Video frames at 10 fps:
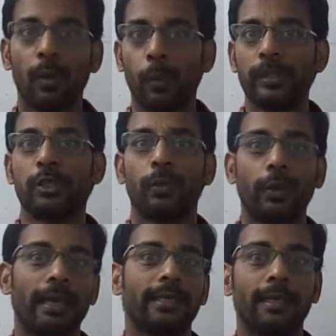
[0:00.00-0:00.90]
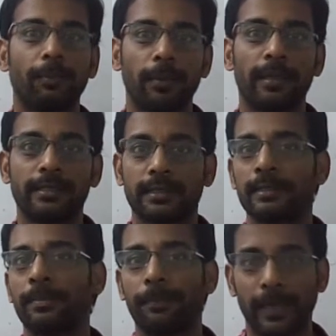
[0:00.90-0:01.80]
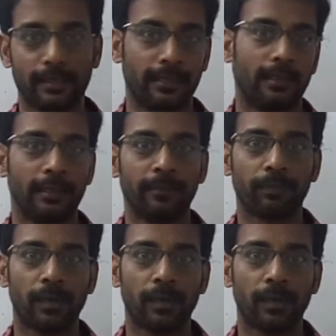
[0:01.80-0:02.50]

which you can implement it practically.